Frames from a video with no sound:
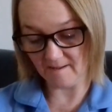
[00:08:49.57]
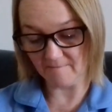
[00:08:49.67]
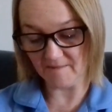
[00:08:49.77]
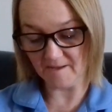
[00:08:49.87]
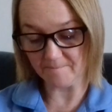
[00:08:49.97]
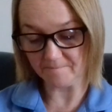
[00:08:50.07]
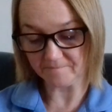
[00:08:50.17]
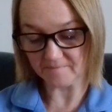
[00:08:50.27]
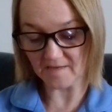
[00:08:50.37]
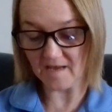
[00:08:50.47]
And then
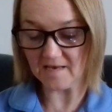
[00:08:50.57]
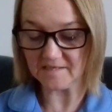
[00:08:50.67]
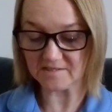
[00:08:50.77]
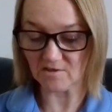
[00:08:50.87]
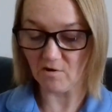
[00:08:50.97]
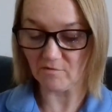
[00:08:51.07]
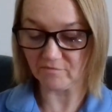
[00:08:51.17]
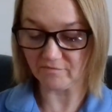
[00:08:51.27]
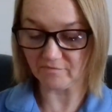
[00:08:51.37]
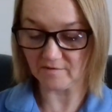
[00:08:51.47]
Ellie's
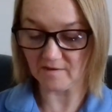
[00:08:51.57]
off.